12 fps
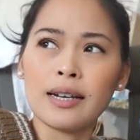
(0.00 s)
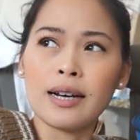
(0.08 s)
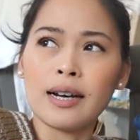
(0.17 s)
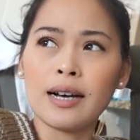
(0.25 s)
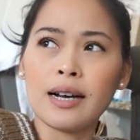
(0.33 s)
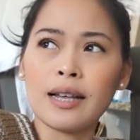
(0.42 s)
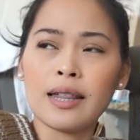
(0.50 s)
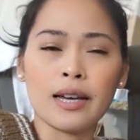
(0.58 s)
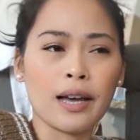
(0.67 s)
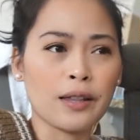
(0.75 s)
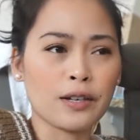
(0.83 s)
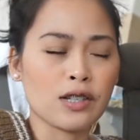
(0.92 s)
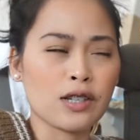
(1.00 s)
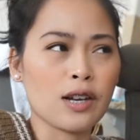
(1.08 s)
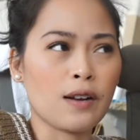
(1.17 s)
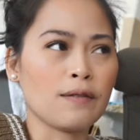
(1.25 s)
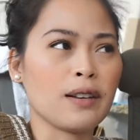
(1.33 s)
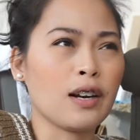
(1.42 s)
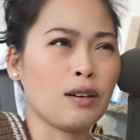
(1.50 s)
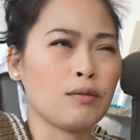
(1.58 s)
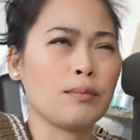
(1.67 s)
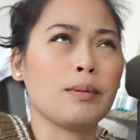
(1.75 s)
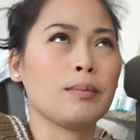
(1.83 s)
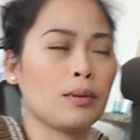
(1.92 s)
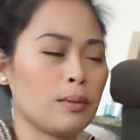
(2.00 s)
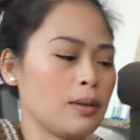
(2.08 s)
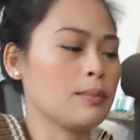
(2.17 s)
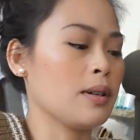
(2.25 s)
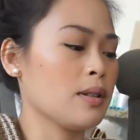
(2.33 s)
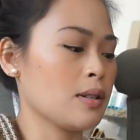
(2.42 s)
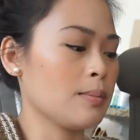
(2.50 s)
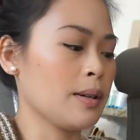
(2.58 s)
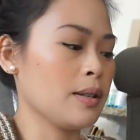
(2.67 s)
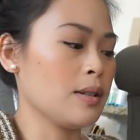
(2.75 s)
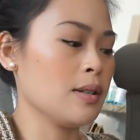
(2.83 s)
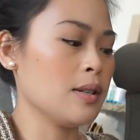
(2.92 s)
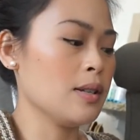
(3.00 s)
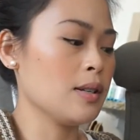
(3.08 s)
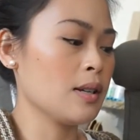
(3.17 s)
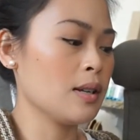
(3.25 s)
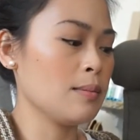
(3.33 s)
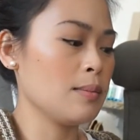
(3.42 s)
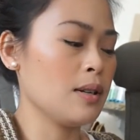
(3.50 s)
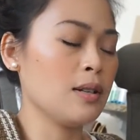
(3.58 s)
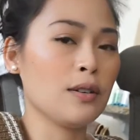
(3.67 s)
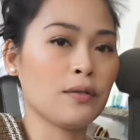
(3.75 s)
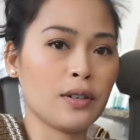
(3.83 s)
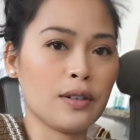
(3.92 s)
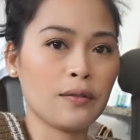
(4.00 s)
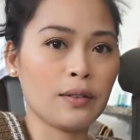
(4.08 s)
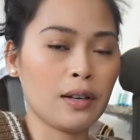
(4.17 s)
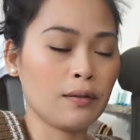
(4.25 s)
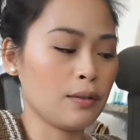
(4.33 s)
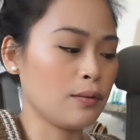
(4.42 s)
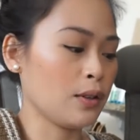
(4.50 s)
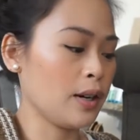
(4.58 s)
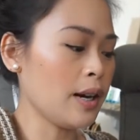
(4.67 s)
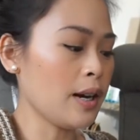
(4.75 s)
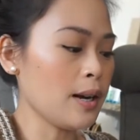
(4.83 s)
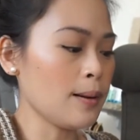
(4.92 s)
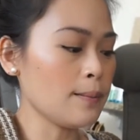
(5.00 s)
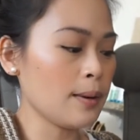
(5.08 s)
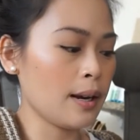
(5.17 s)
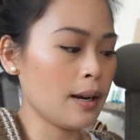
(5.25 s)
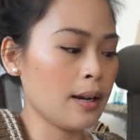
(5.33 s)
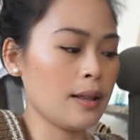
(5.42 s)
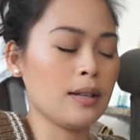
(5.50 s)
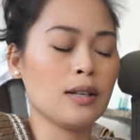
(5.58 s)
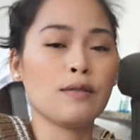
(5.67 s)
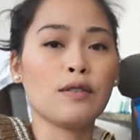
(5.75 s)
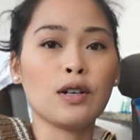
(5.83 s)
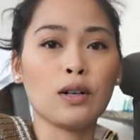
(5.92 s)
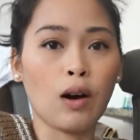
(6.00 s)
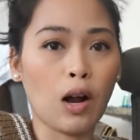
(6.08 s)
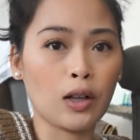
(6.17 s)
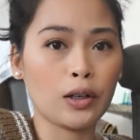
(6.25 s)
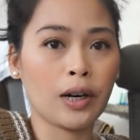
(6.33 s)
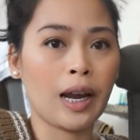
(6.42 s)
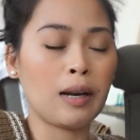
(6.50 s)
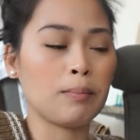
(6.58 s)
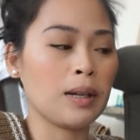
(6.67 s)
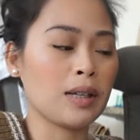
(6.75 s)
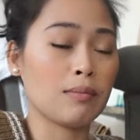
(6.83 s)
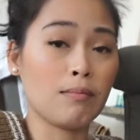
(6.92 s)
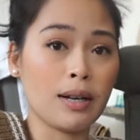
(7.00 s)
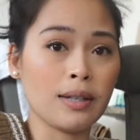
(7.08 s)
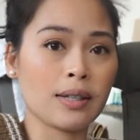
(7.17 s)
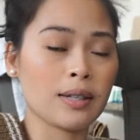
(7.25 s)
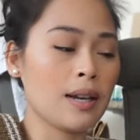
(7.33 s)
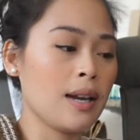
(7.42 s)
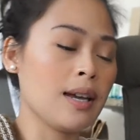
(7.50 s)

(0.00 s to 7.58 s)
Uh, the other stuff, like I don't remember what it was, but this is going to be a different flavor for him. And this is for crawler, 8 plus months.